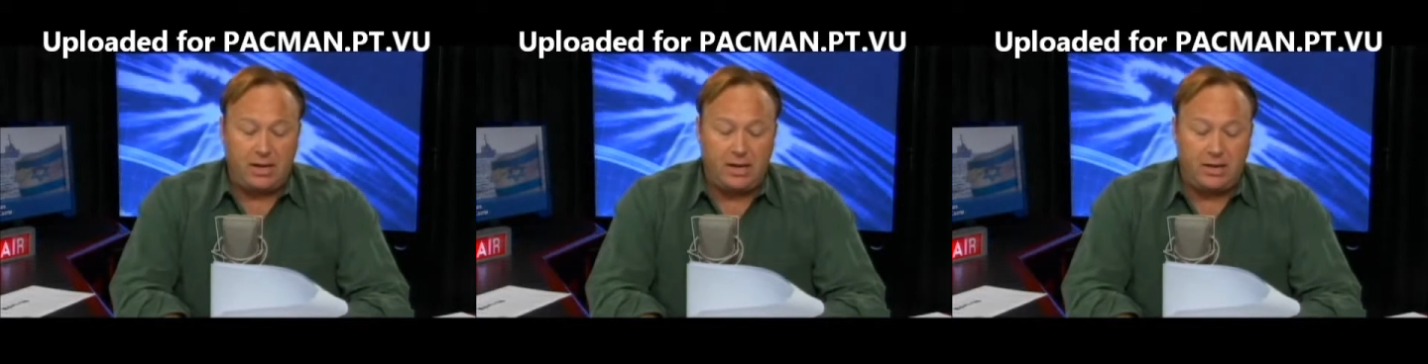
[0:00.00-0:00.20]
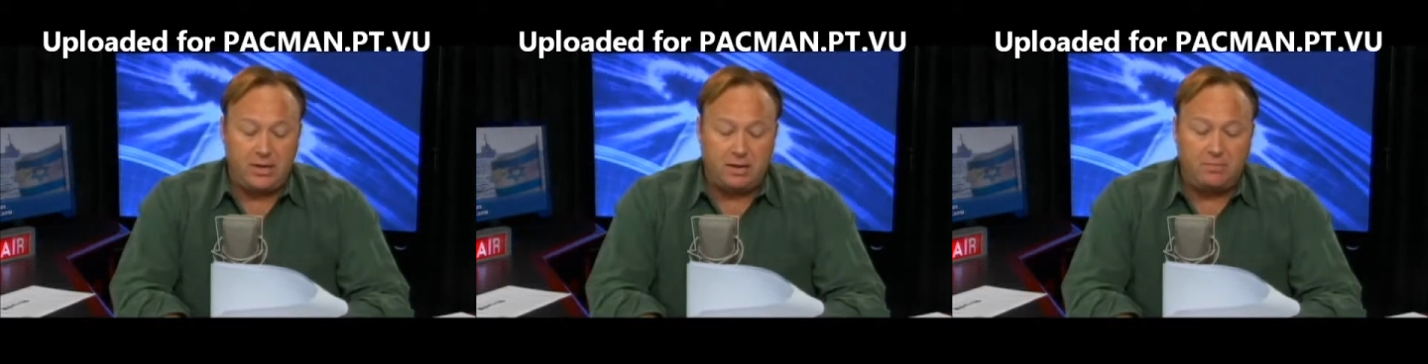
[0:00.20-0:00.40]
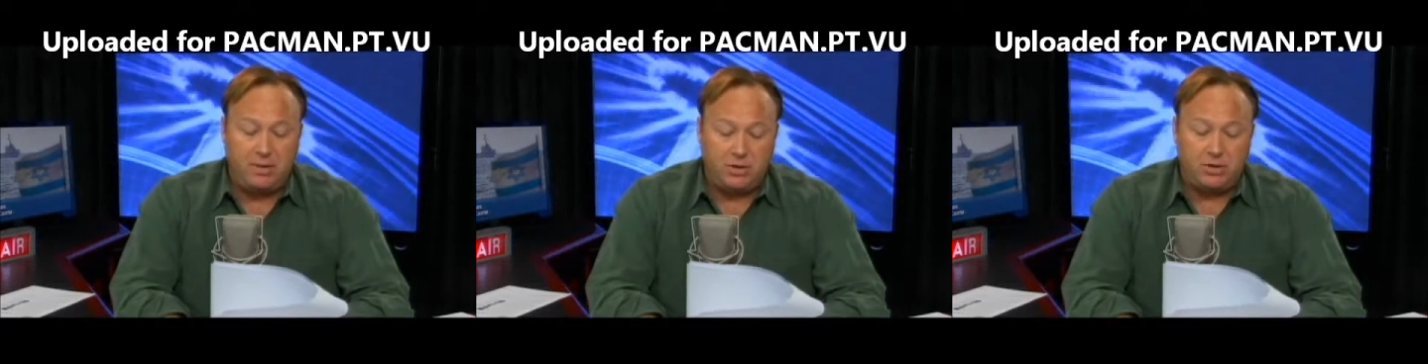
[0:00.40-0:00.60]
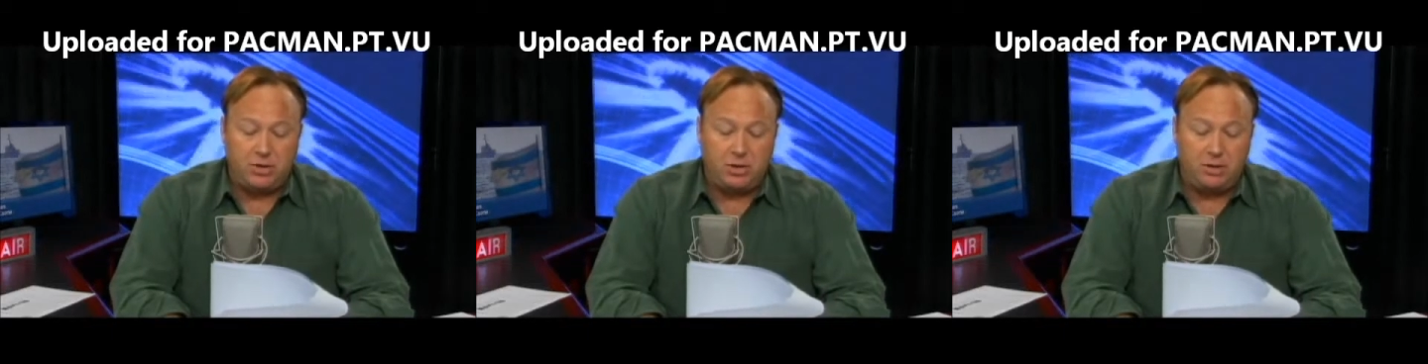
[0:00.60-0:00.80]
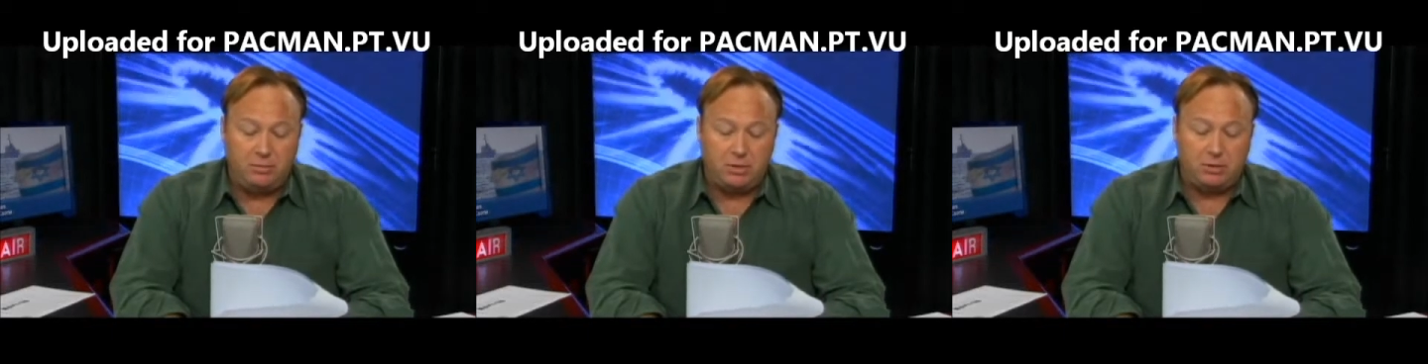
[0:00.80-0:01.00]
He did
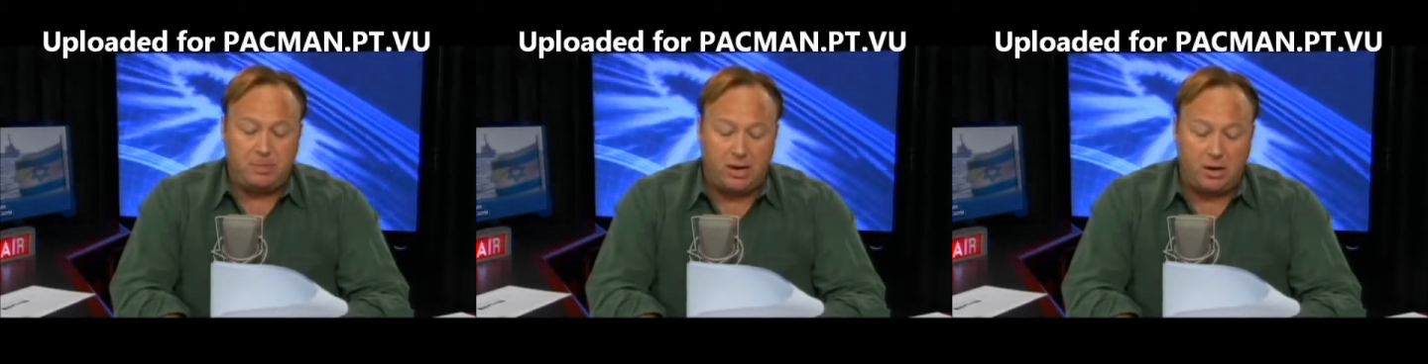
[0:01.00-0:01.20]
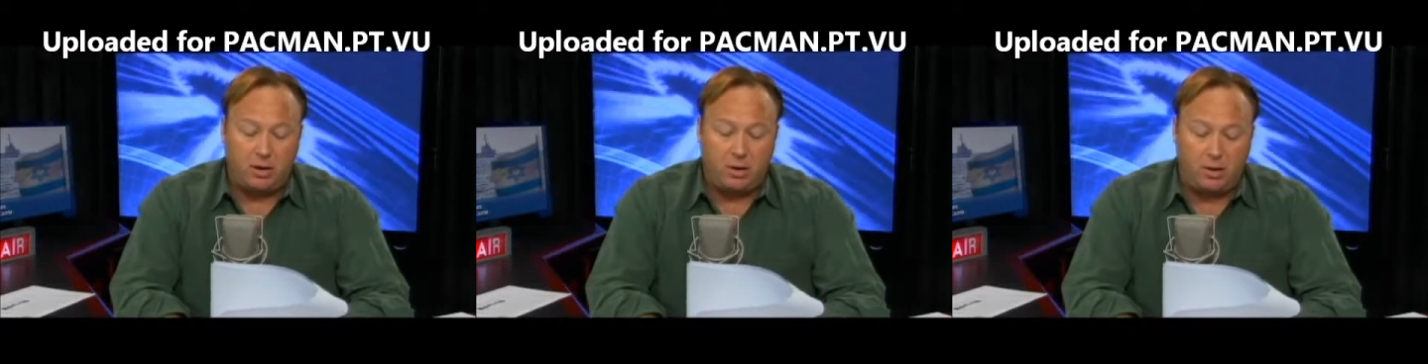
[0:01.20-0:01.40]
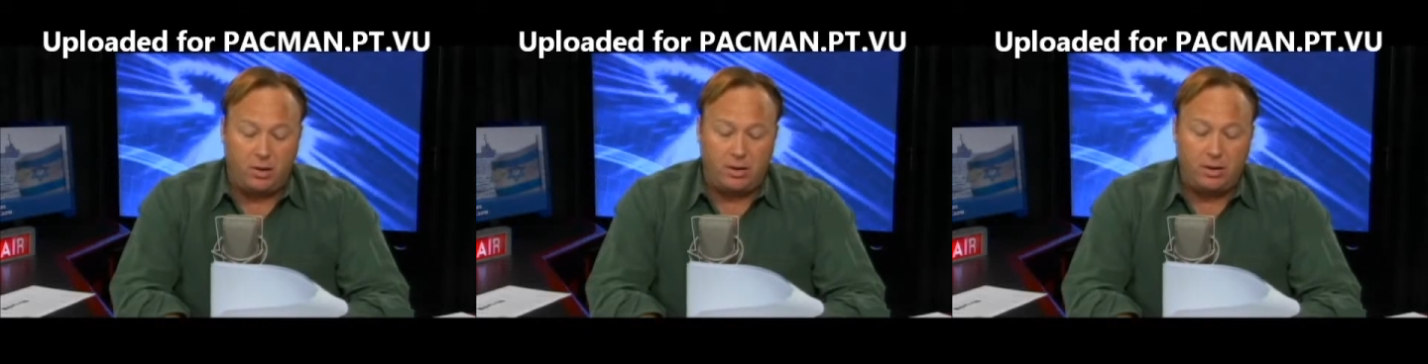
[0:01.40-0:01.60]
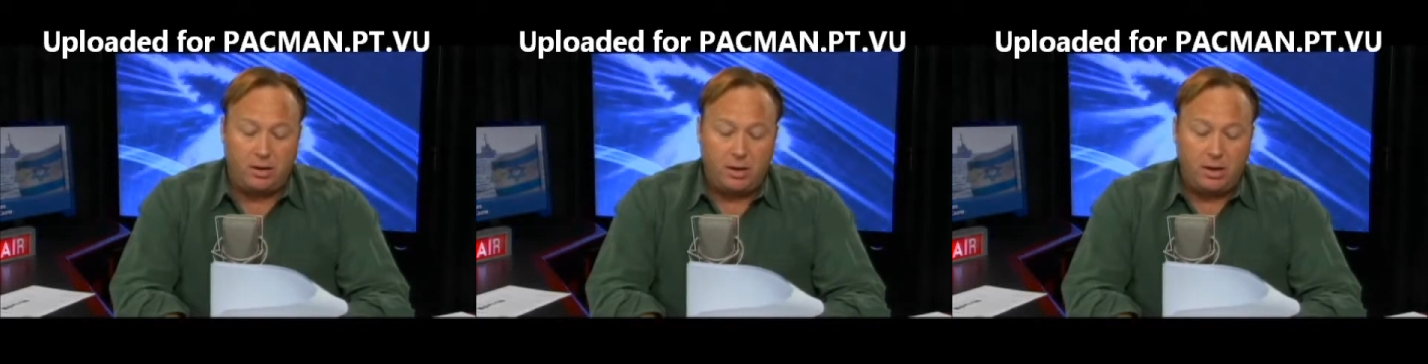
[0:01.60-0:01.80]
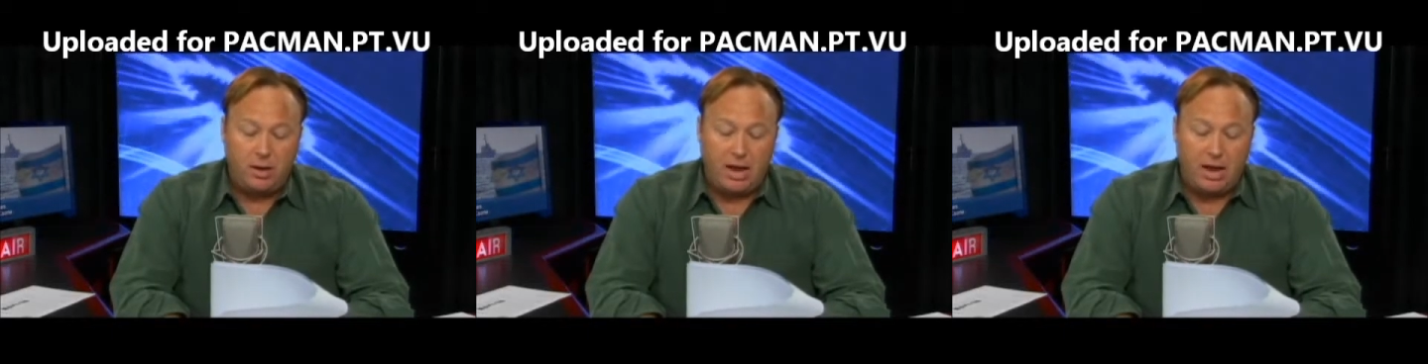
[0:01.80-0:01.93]
mention he was paranoid